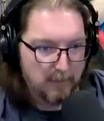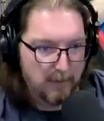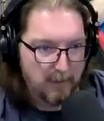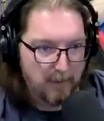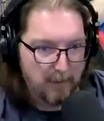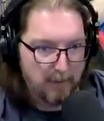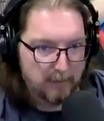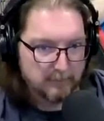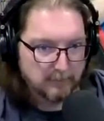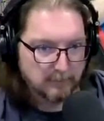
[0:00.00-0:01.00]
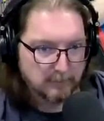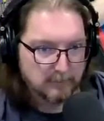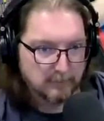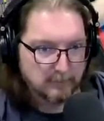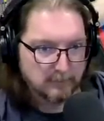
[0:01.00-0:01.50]

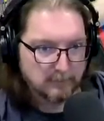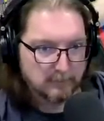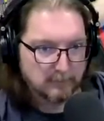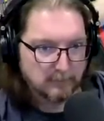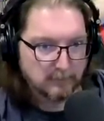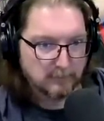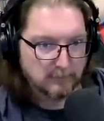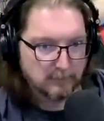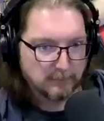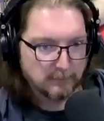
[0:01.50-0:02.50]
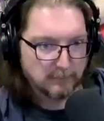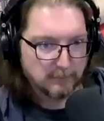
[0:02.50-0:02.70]
The person shown says nothing.